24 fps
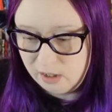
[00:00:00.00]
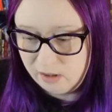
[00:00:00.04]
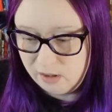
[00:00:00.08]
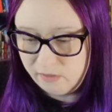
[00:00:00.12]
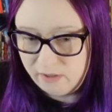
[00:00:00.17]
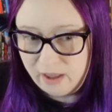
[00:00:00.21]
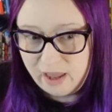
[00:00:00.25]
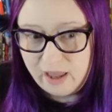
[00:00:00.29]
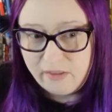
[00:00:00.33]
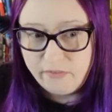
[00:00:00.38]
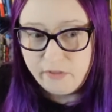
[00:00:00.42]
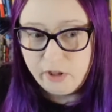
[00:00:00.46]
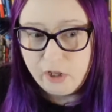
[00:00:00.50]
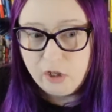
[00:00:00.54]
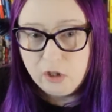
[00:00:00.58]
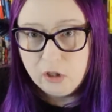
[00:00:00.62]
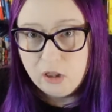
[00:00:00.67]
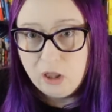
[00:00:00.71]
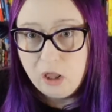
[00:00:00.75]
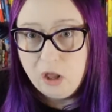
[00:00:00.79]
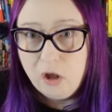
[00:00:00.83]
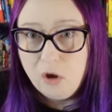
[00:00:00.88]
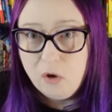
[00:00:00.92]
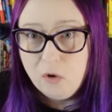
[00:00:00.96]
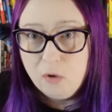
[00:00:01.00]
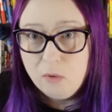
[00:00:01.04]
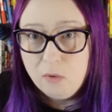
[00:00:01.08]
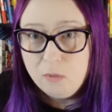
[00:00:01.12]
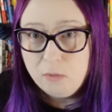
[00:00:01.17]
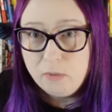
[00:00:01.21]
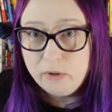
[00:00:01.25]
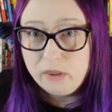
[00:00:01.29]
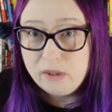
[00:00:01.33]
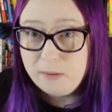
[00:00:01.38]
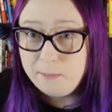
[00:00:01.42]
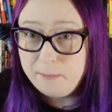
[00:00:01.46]
that had the glow
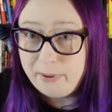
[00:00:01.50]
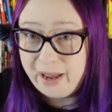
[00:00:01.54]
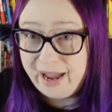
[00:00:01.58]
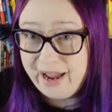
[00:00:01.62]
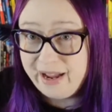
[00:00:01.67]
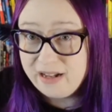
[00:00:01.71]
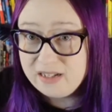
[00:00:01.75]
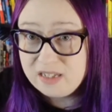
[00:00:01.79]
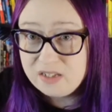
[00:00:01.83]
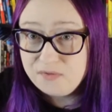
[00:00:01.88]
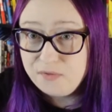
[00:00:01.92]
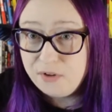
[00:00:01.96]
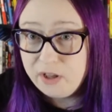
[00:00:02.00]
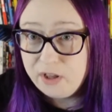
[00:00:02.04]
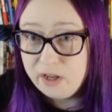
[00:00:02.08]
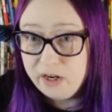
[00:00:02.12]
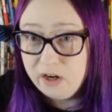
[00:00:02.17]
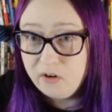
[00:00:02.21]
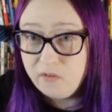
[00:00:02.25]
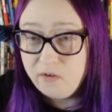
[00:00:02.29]
with the bats flying